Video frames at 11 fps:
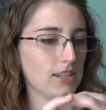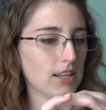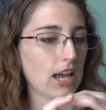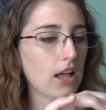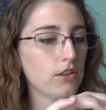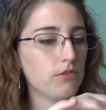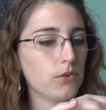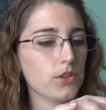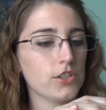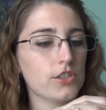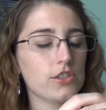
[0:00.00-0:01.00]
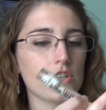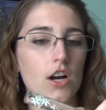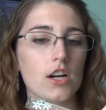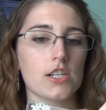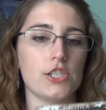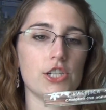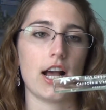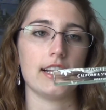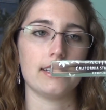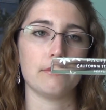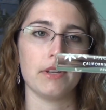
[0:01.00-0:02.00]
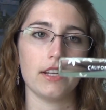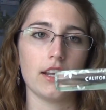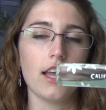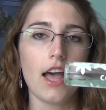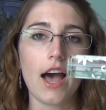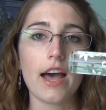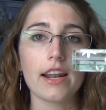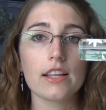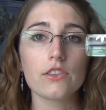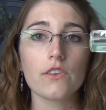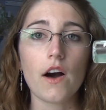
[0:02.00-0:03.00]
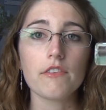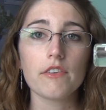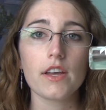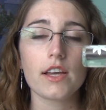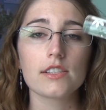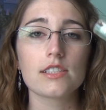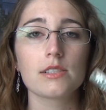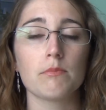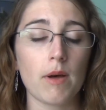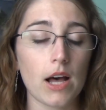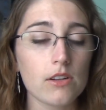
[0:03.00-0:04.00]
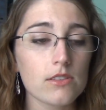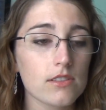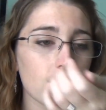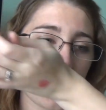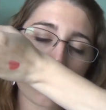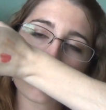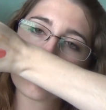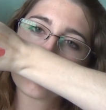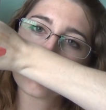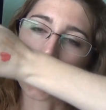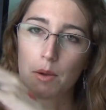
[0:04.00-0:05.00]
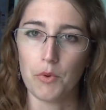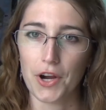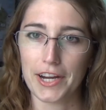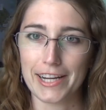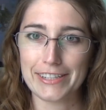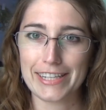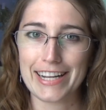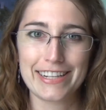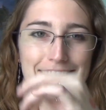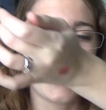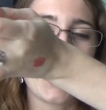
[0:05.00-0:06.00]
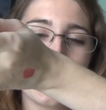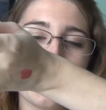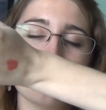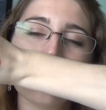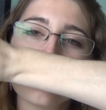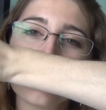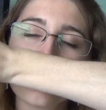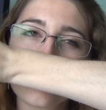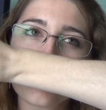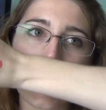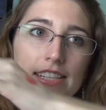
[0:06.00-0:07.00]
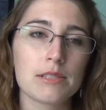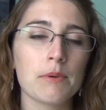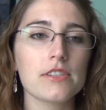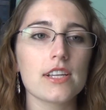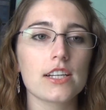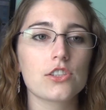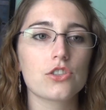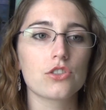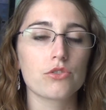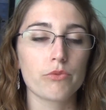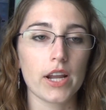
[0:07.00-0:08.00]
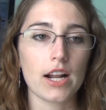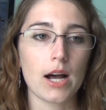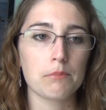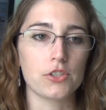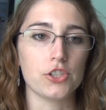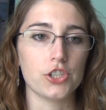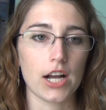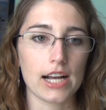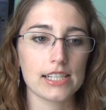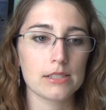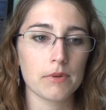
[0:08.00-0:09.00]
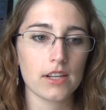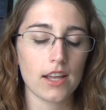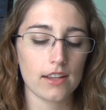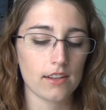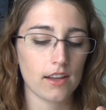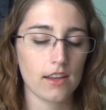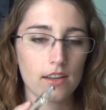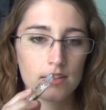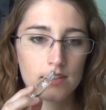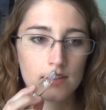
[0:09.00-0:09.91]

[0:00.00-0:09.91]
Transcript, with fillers: California Star Jasmine, and I love it. It smells like, I'm wearing it right now. It smells like straight up jasmine, and like,